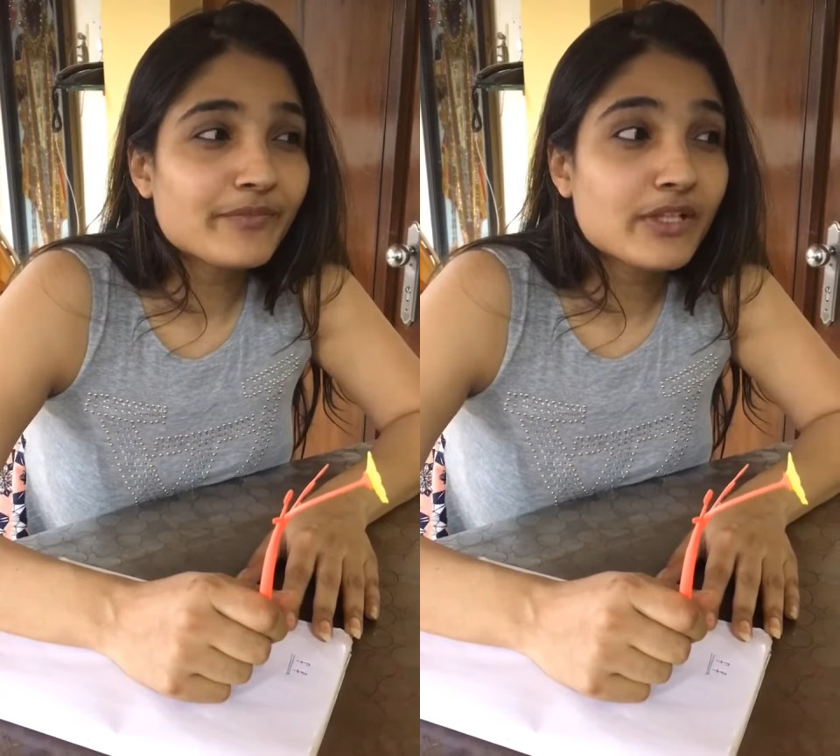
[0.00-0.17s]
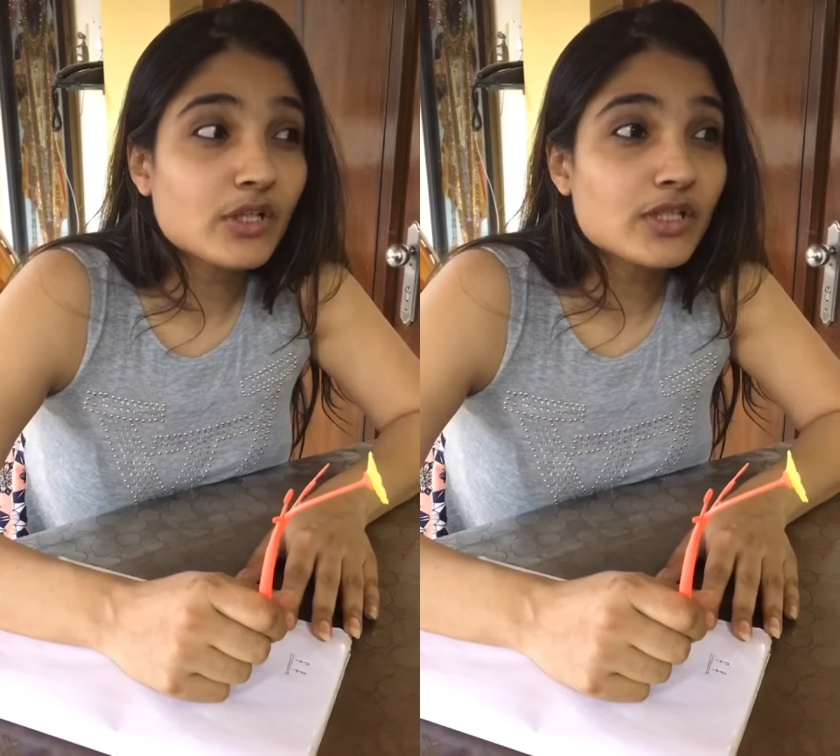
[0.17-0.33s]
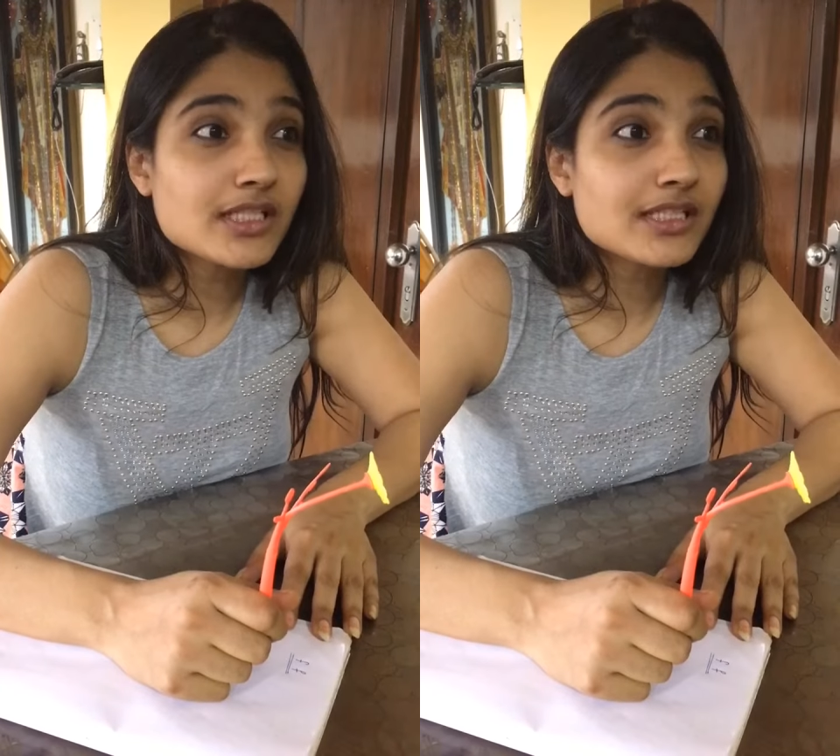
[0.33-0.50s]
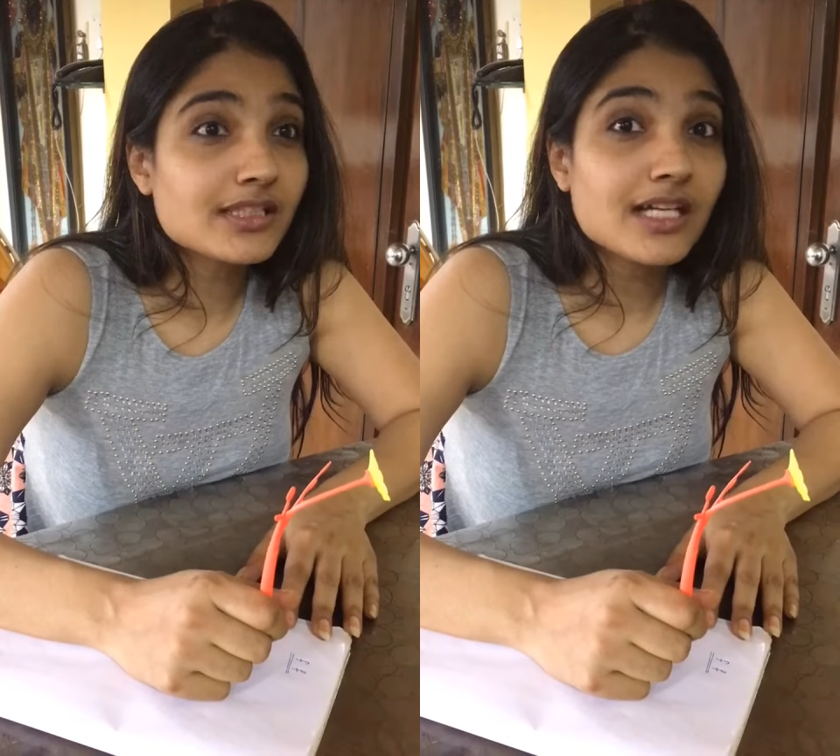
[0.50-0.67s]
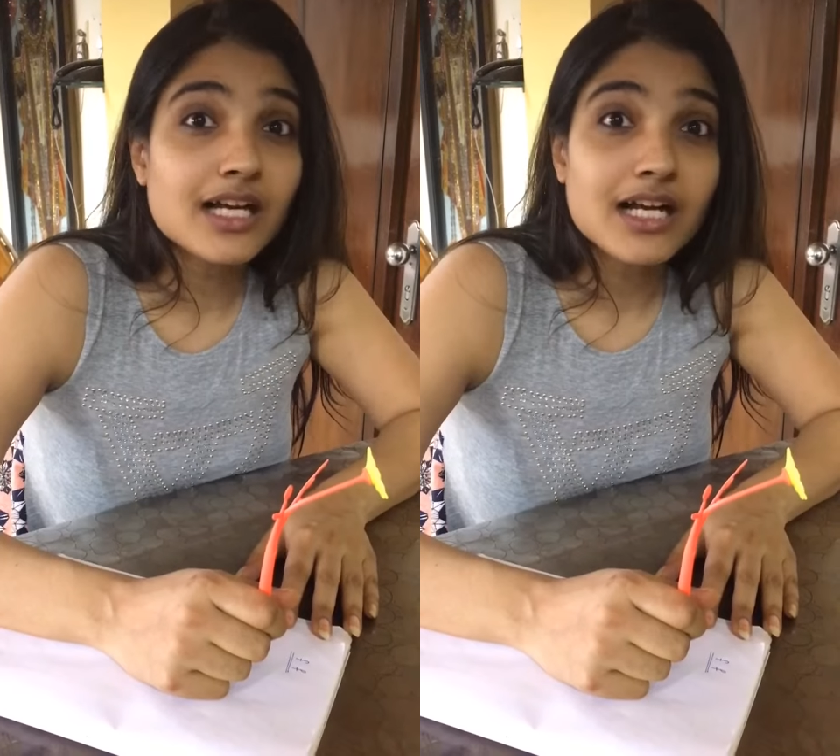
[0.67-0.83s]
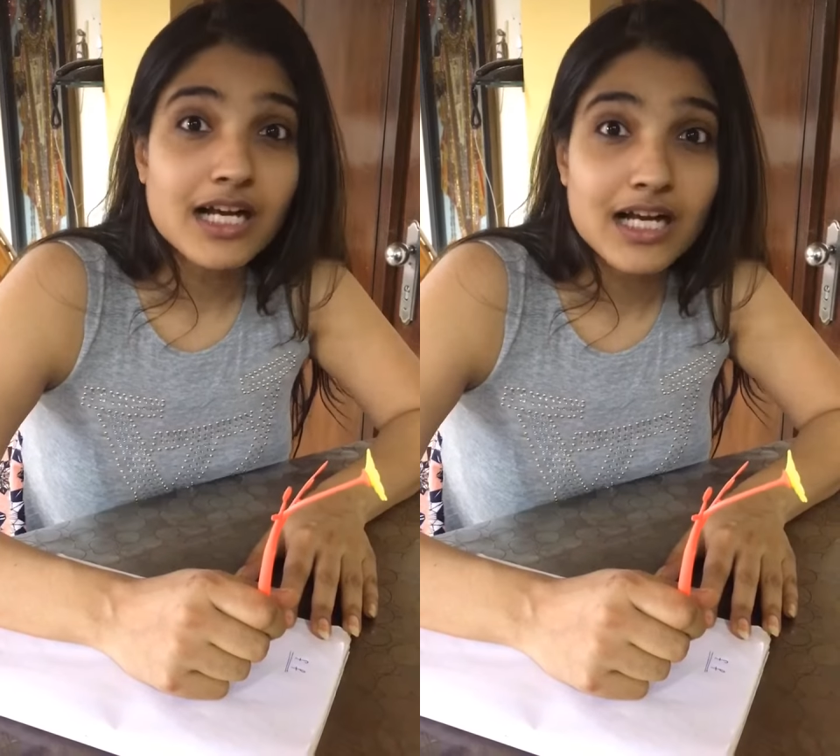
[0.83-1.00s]
good in
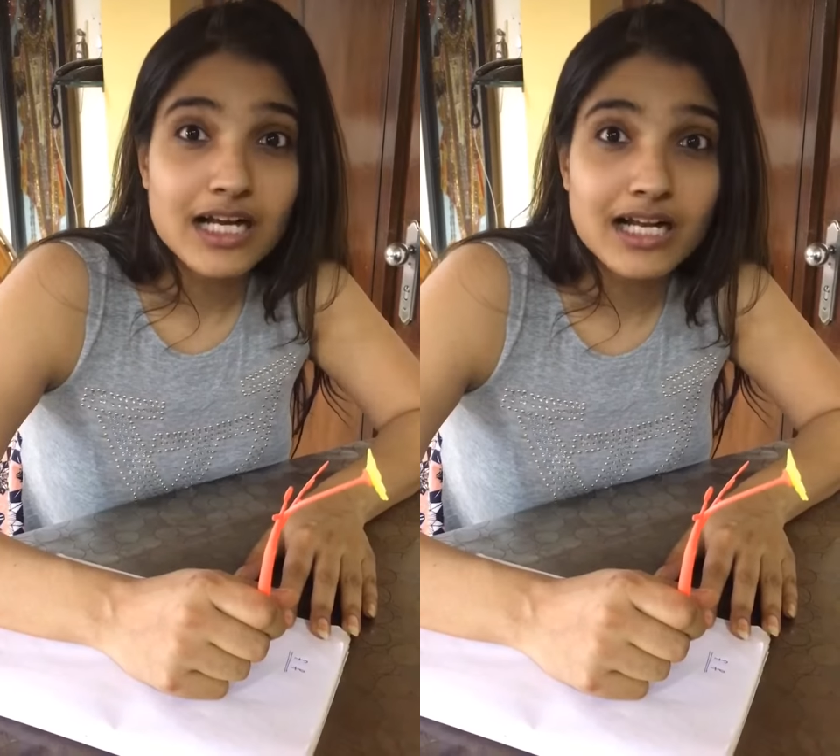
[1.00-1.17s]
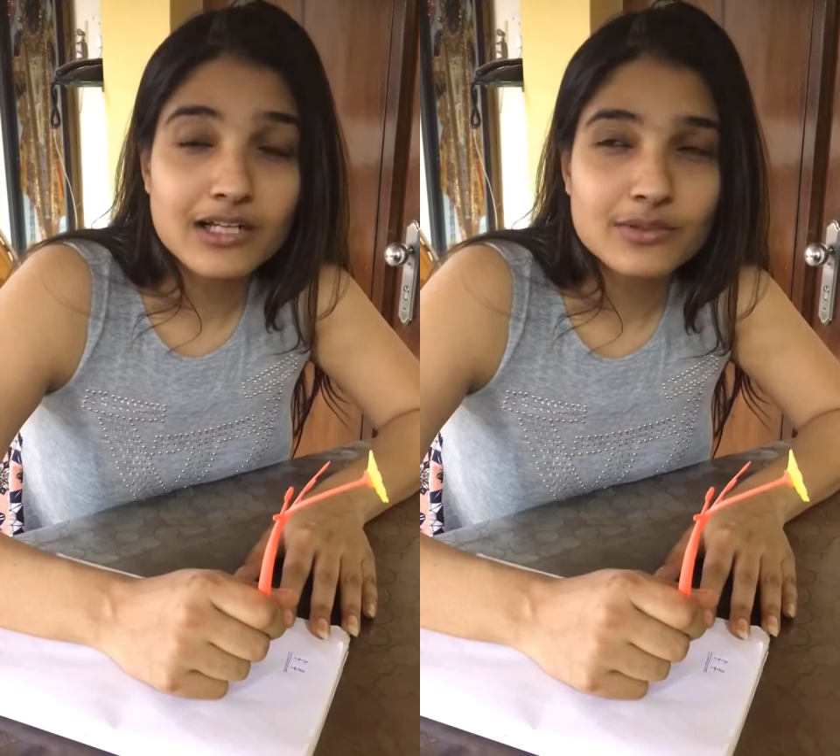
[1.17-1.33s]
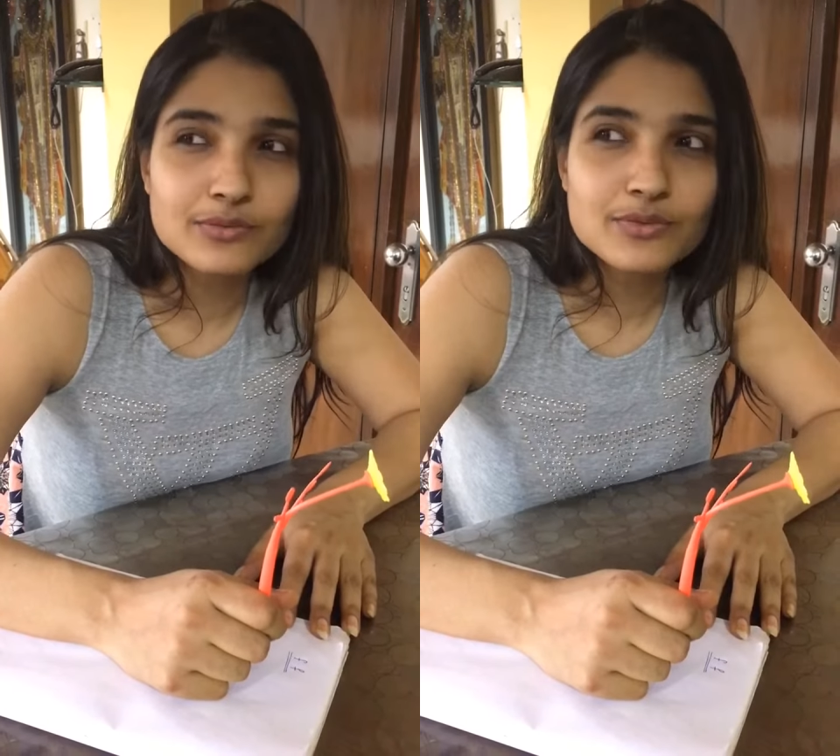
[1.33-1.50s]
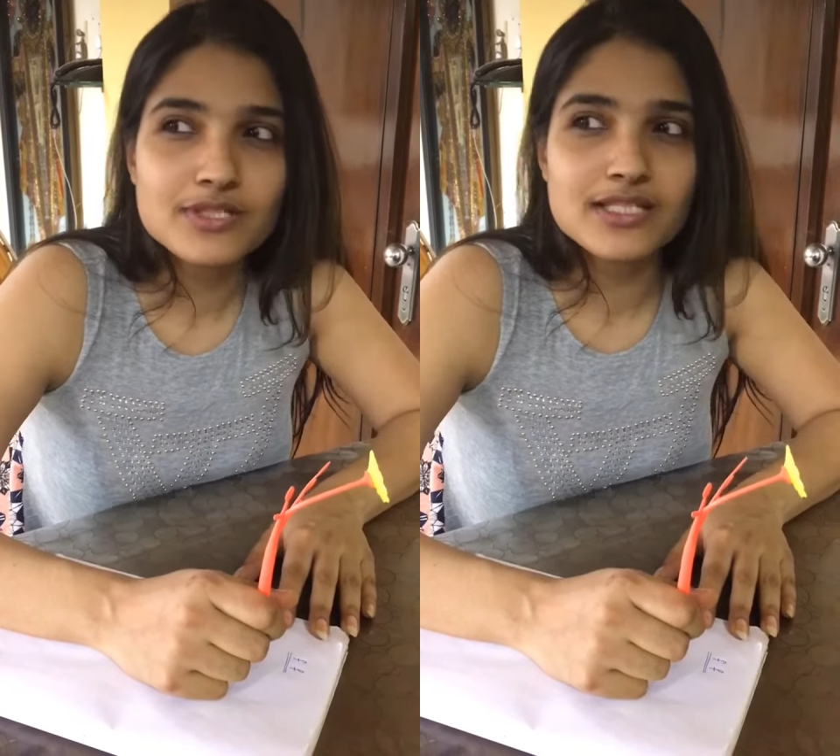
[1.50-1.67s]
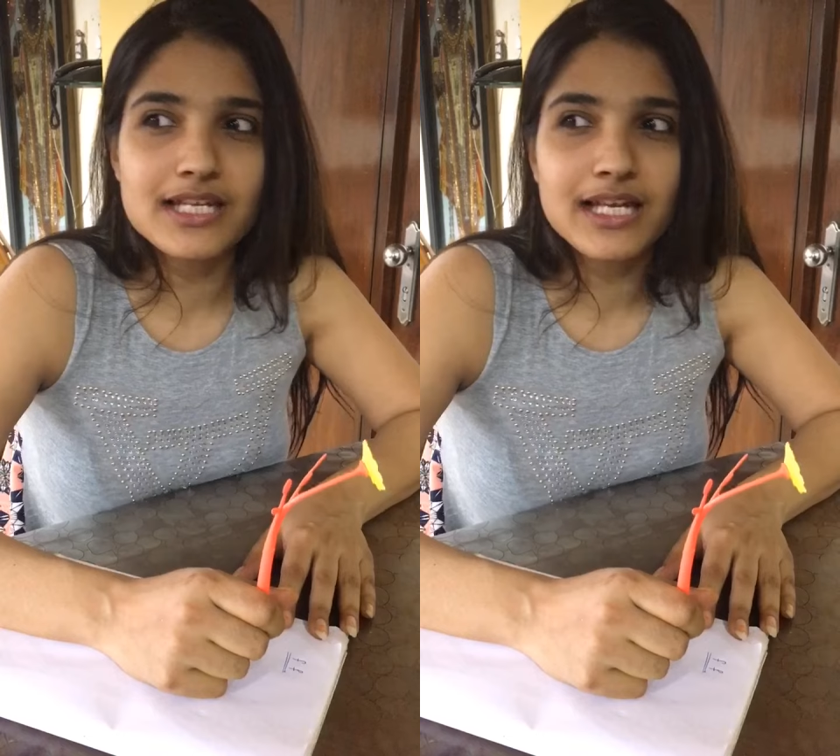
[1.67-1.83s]
accounts